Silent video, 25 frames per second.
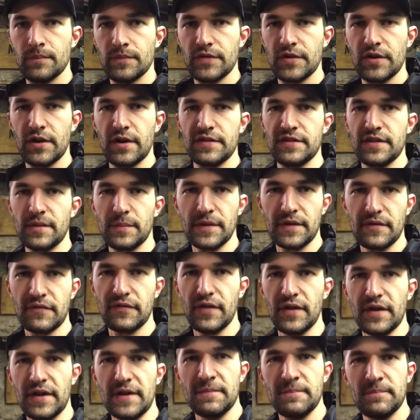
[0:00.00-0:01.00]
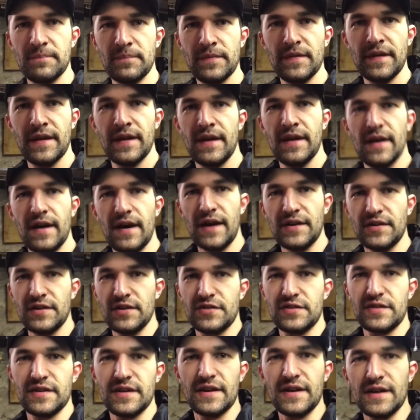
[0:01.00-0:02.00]
So here's something funny. I
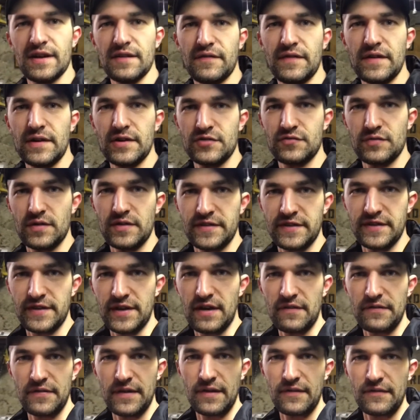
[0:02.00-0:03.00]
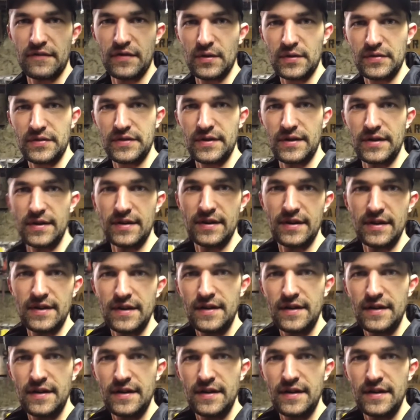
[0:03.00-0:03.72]
just uh, finished rinsing off that filter